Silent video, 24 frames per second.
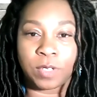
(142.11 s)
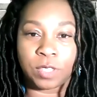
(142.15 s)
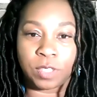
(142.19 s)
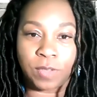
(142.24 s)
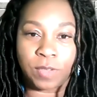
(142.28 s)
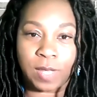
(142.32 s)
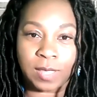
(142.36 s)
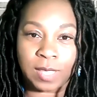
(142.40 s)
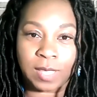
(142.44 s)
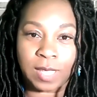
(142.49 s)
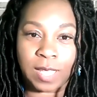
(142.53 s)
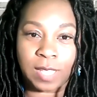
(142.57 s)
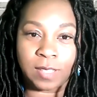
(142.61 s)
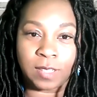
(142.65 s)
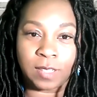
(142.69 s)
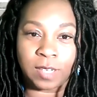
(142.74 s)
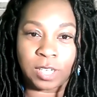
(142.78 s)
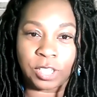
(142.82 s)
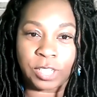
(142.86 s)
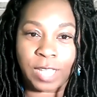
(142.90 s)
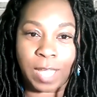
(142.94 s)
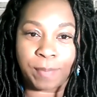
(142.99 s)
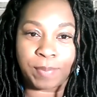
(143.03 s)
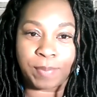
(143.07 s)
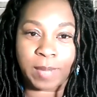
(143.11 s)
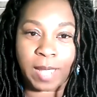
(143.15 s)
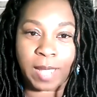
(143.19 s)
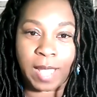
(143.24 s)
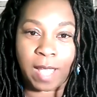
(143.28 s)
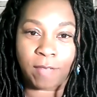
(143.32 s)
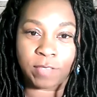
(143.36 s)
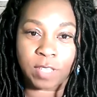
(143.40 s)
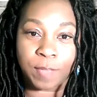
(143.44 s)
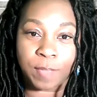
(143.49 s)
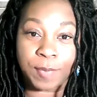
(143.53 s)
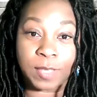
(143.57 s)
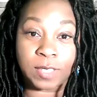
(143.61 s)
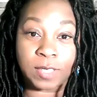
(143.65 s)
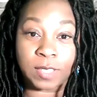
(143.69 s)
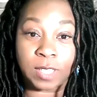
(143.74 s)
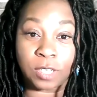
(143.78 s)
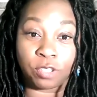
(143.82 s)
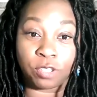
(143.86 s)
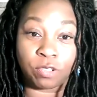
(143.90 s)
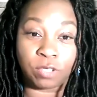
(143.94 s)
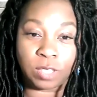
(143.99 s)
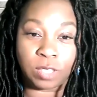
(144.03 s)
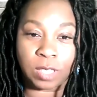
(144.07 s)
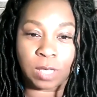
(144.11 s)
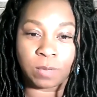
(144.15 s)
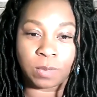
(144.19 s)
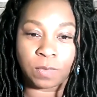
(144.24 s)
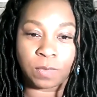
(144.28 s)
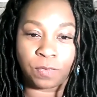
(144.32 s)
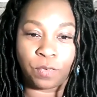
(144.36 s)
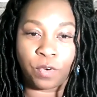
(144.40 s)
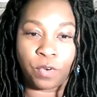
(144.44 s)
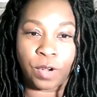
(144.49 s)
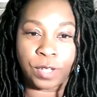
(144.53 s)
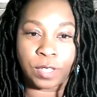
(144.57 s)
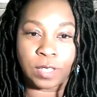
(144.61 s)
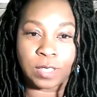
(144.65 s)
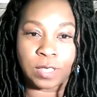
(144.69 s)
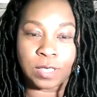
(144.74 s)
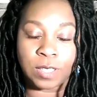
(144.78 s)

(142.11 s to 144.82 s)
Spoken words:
So at the end of the chapter, I have some essential tips for you.